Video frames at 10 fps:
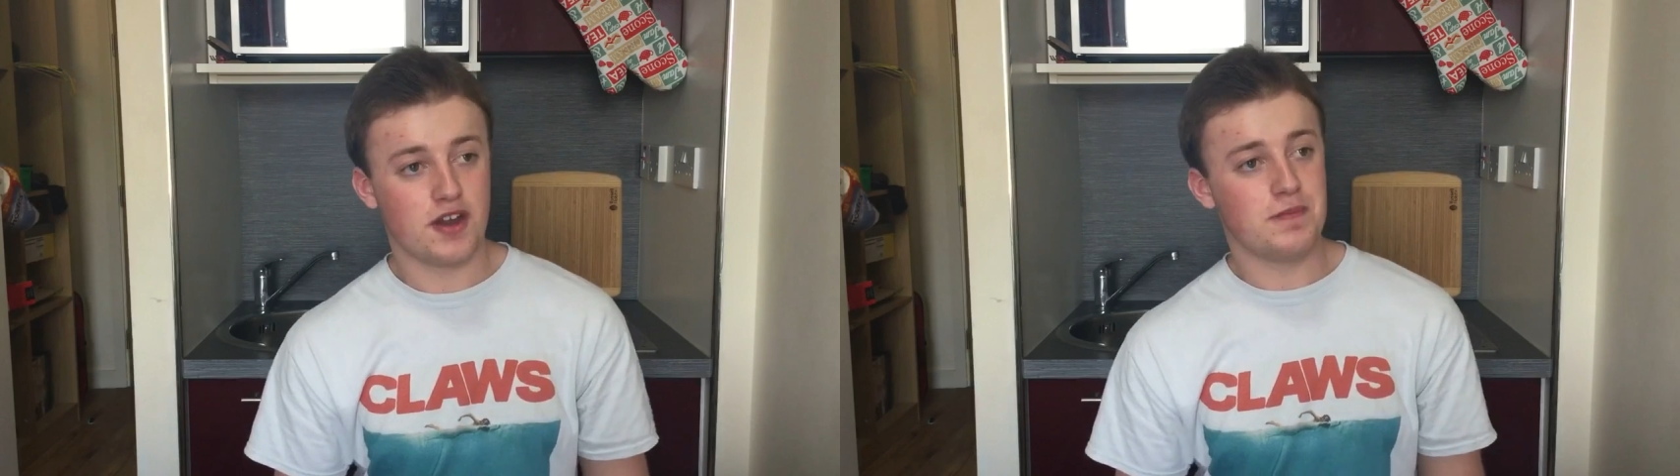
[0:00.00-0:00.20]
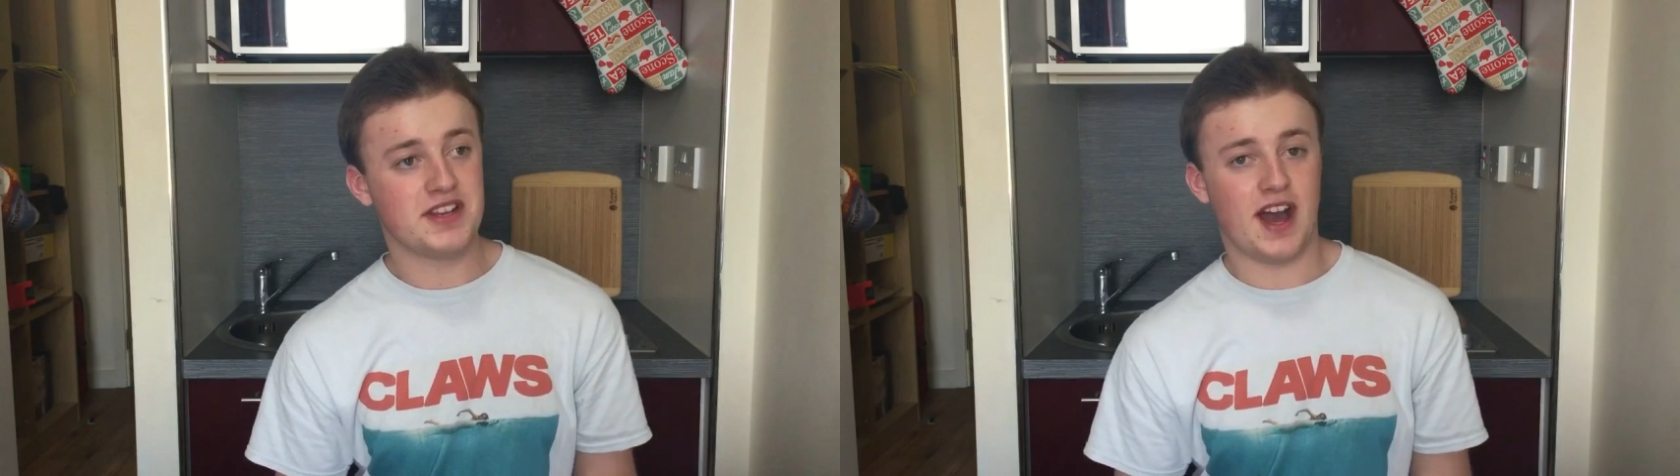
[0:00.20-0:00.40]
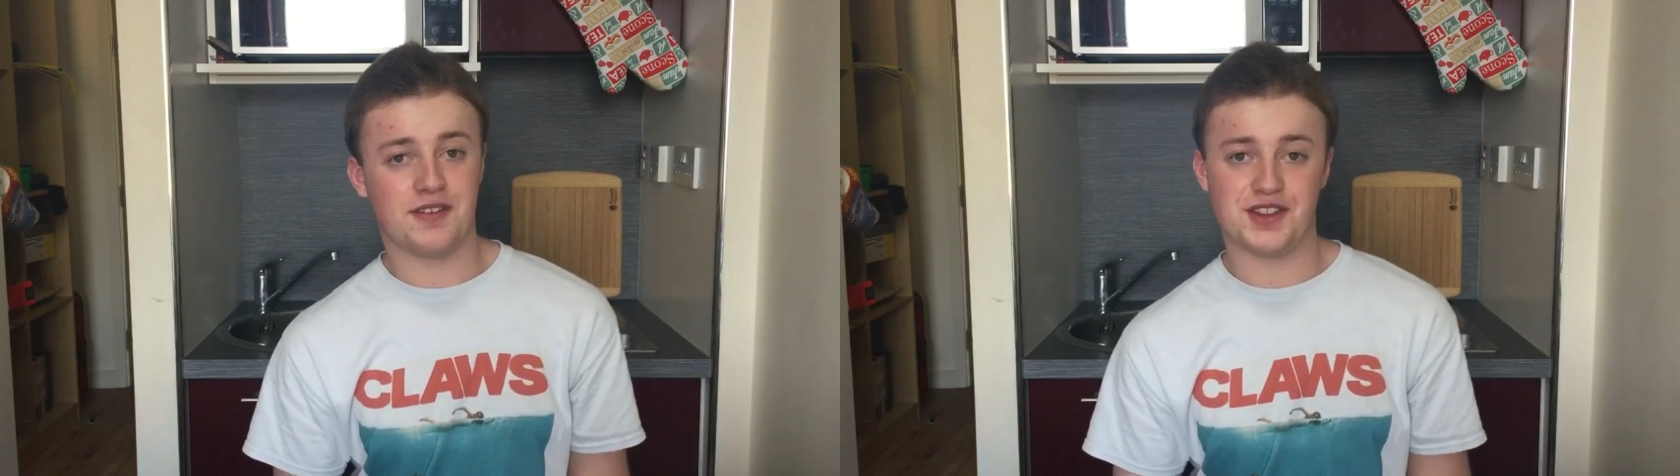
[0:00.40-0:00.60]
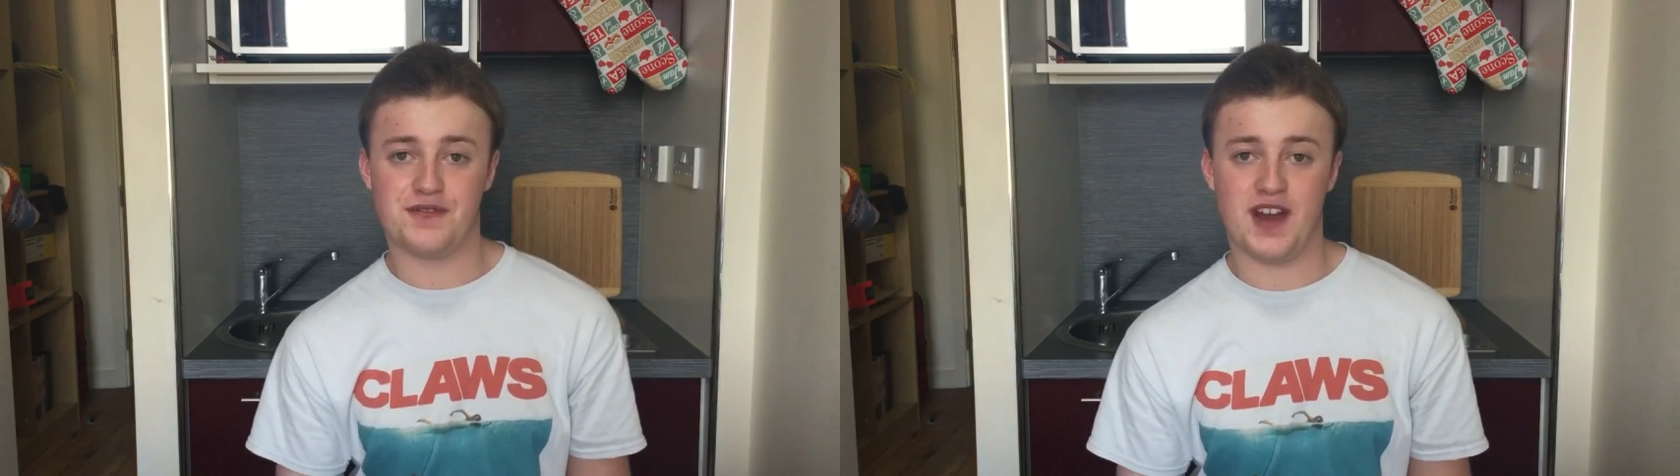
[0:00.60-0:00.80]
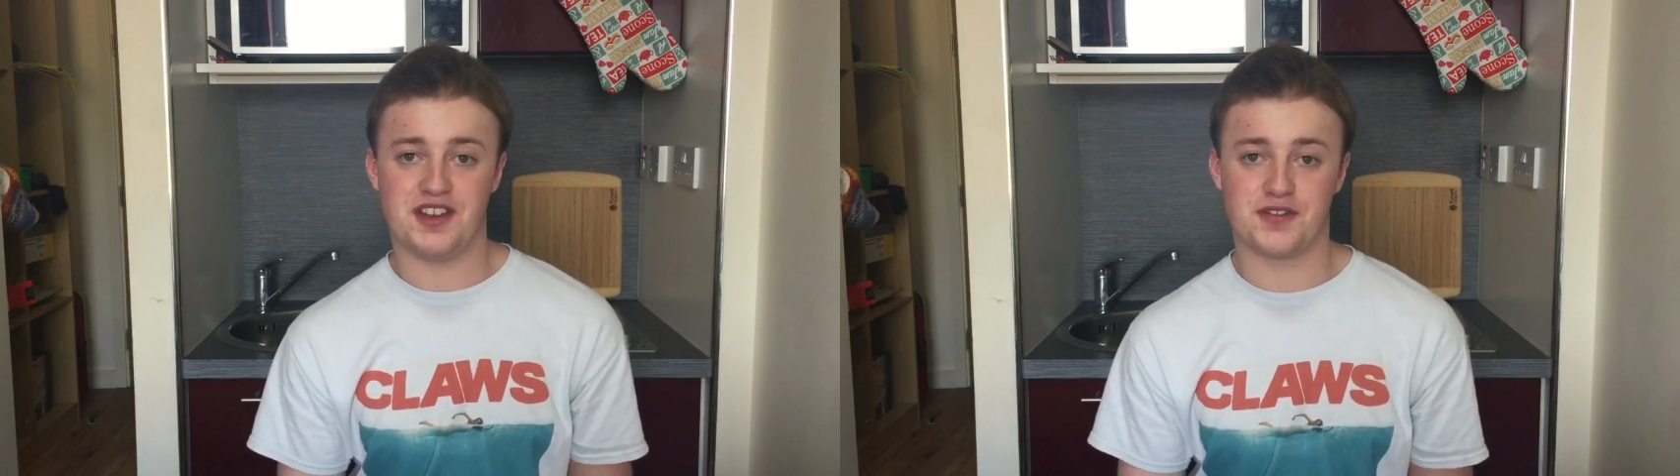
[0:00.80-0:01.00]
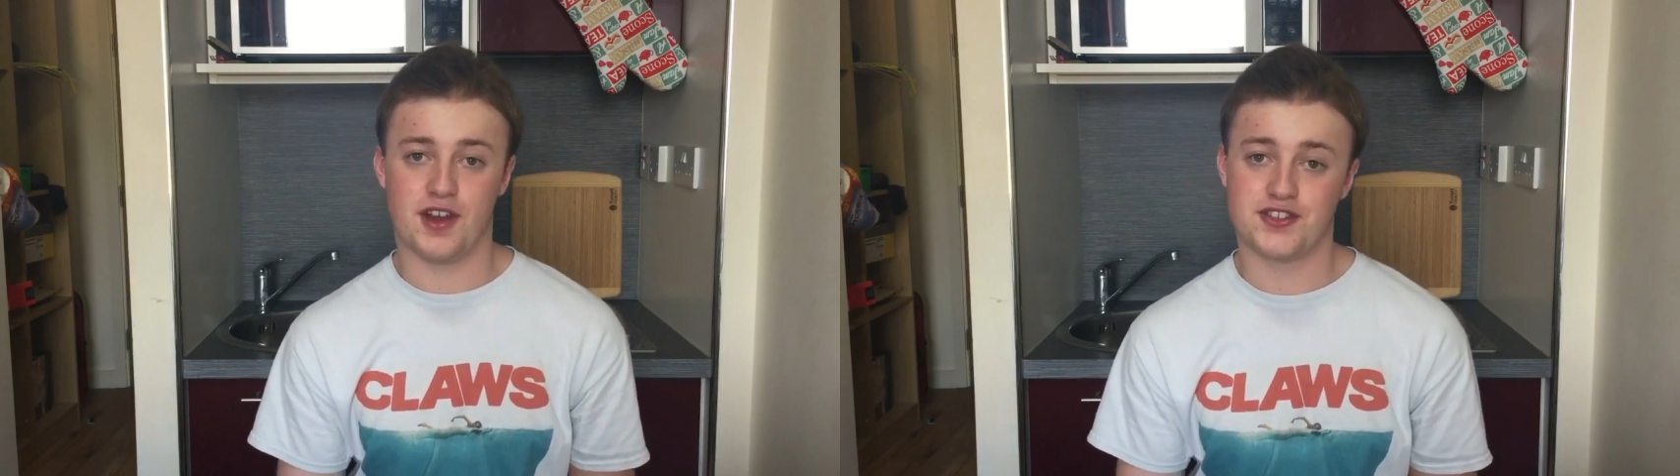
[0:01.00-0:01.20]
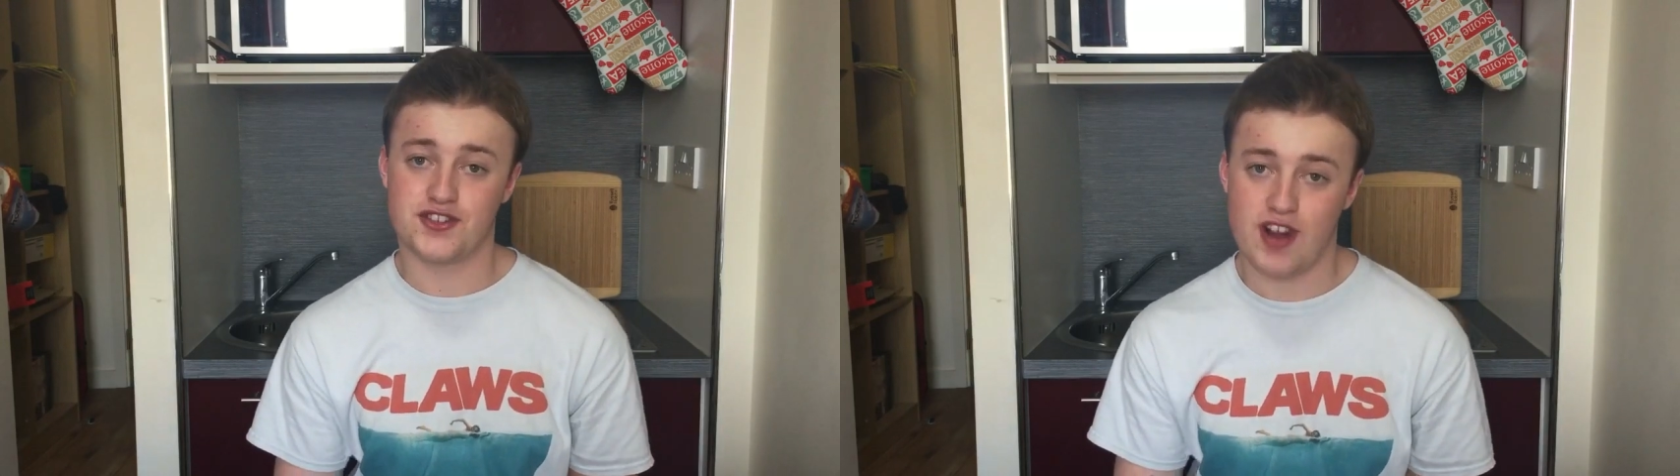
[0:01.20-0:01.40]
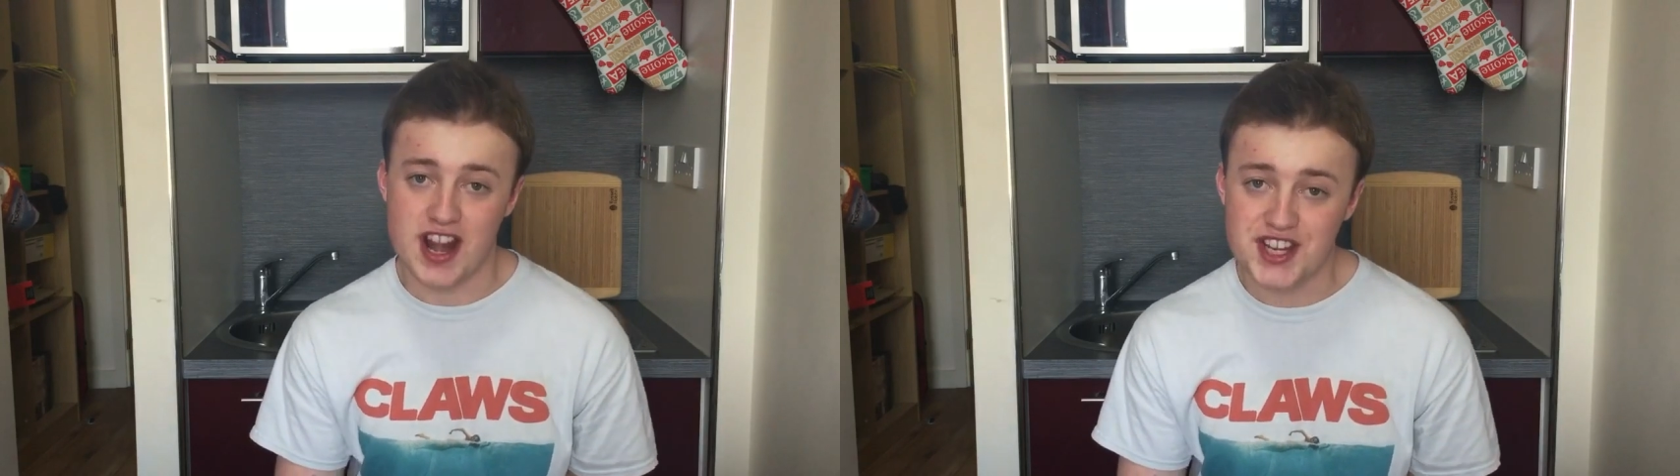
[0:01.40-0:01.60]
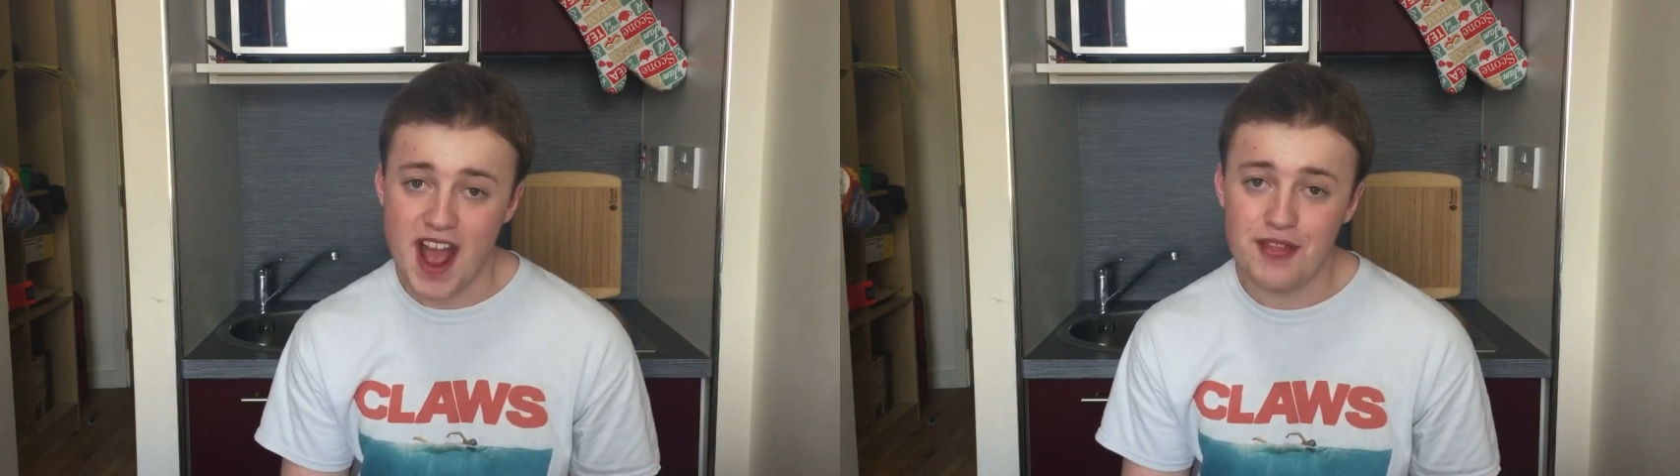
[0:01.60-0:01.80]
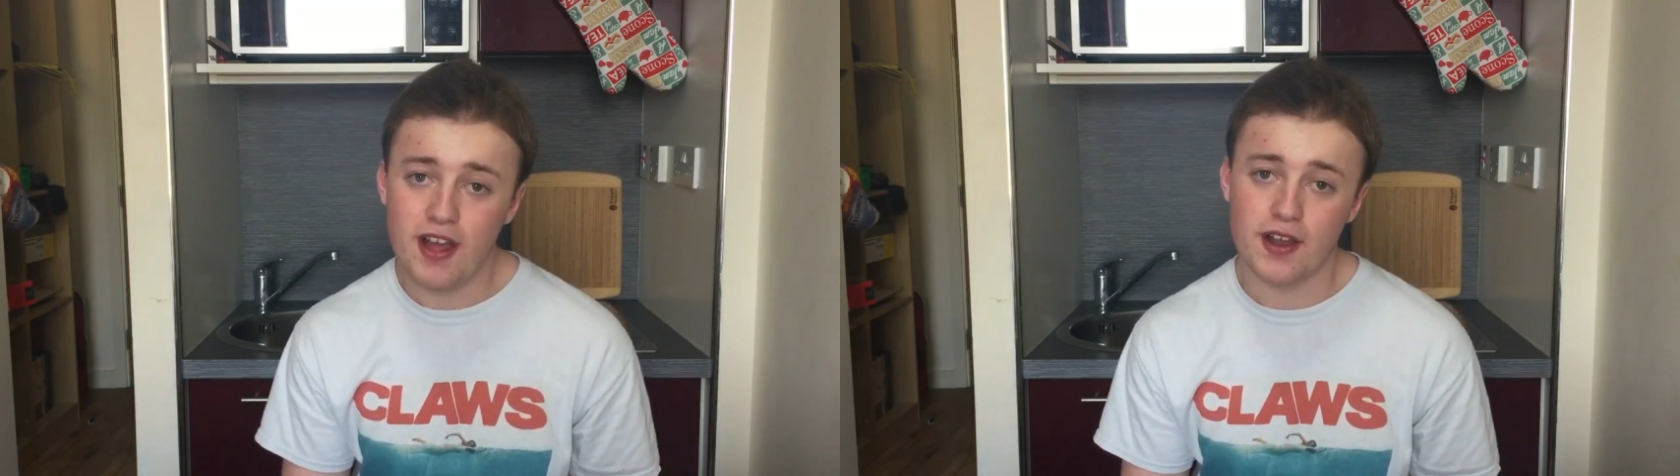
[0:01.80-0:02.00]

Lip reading: That could be down to the fact I've got a strange head,